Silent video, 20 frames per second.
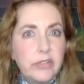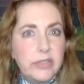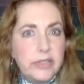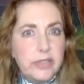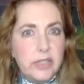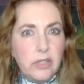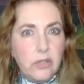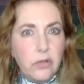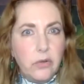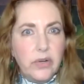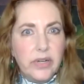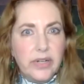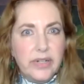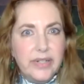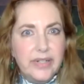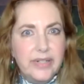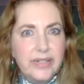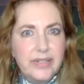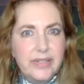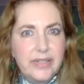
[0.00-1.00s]
in the Lord
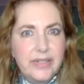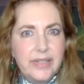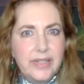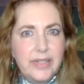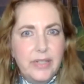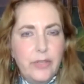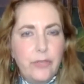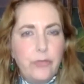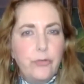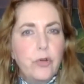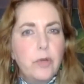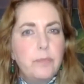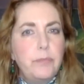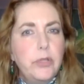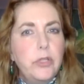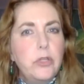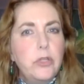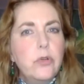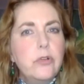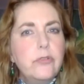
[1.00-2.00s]
through a
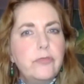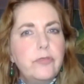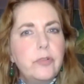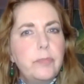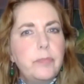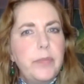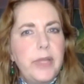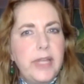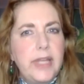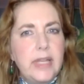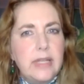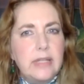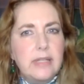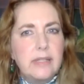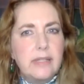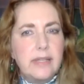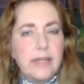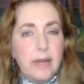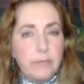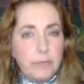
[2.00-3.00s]
beautiful
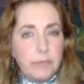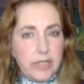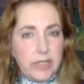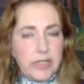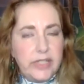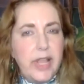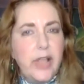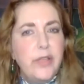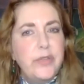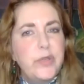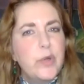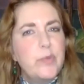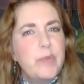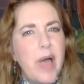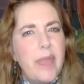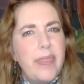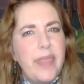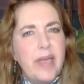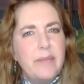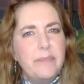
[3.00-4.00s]
peace, and I'm going to tell you
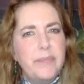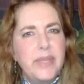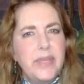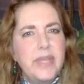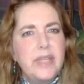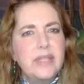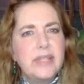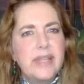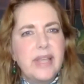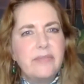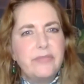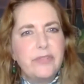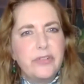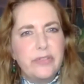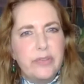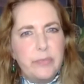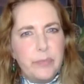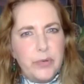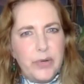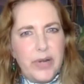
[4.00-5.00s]
about that peace after
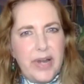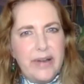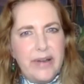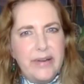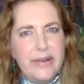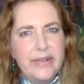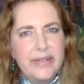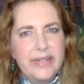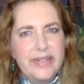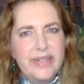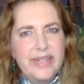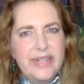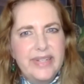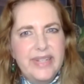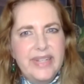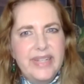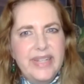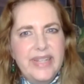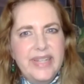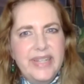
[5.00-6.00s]
the prayer.
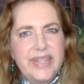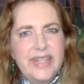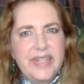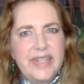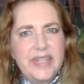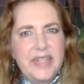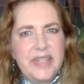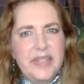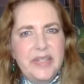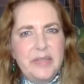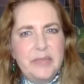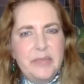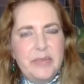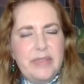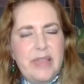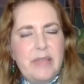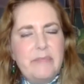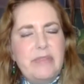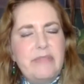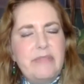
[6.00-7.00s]
But
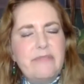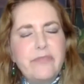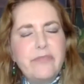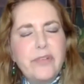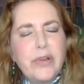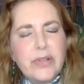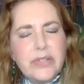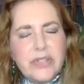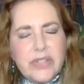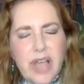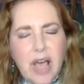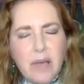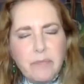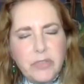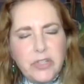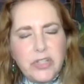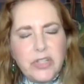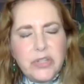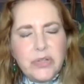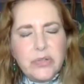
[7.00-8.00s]
let me first come
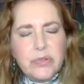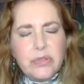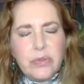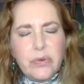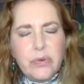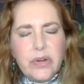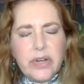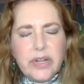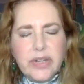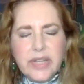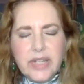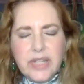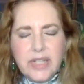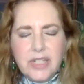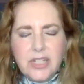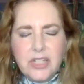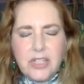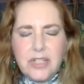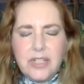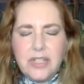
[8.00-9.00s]
to you, Lord,
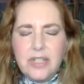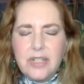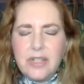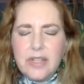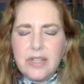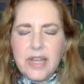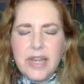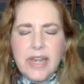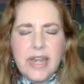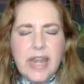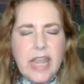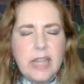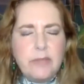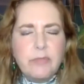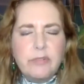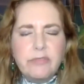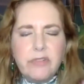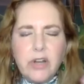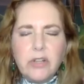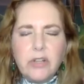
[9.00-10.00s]
in the name
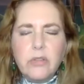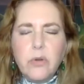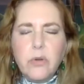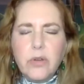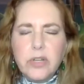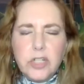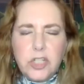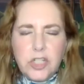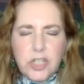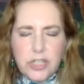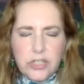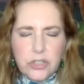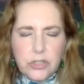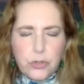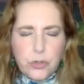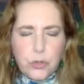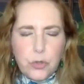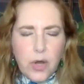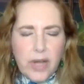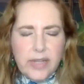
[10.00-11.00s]
of our Lord
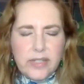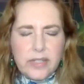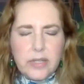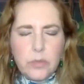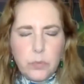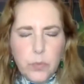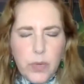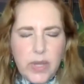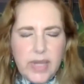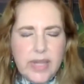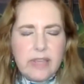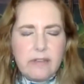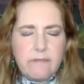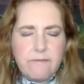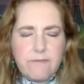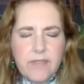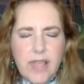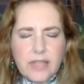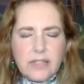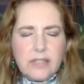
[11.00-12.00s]
Jesus Christ, and we
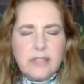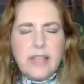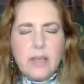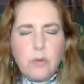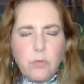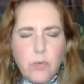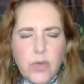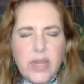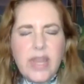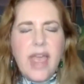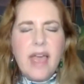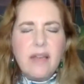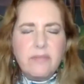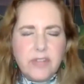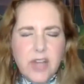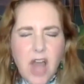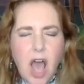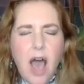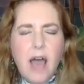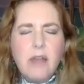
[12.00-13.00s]
confess that we have
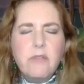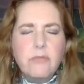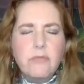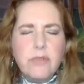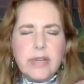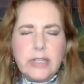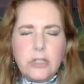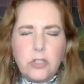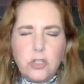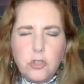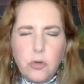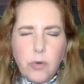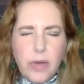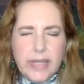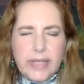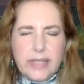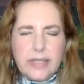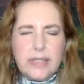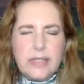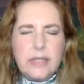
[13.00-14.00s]
not
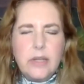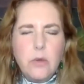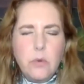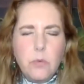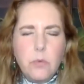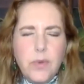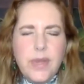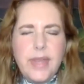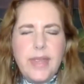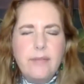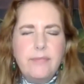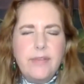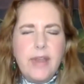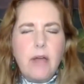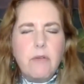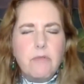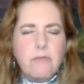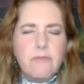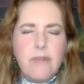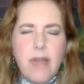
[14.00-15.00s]
rejoiced, we have
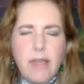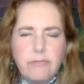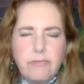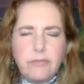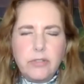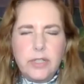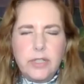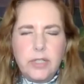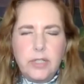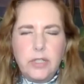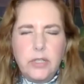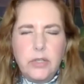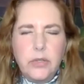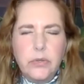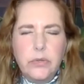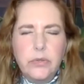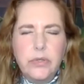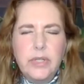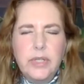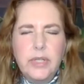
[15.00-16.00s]
not reveled in
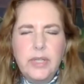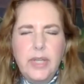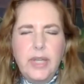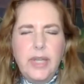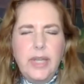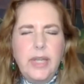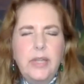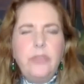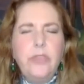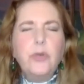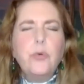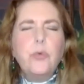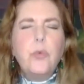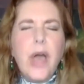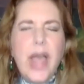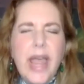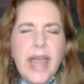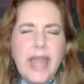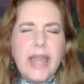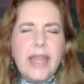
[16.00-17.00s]
you, in the
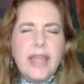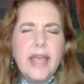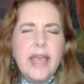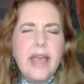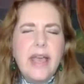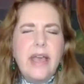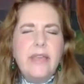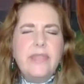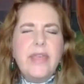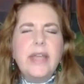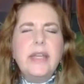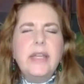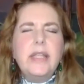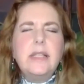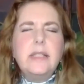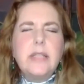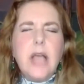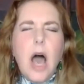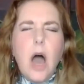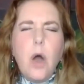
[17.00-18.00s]
way that
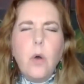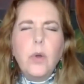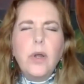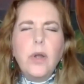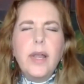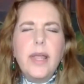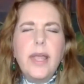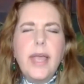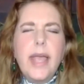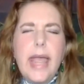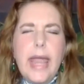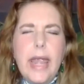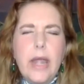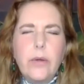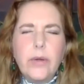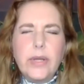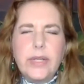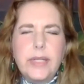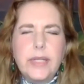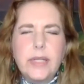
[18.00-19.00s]
is our
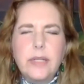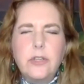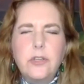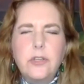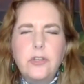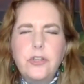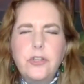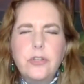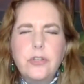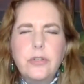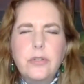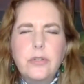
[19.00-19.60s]
heritage,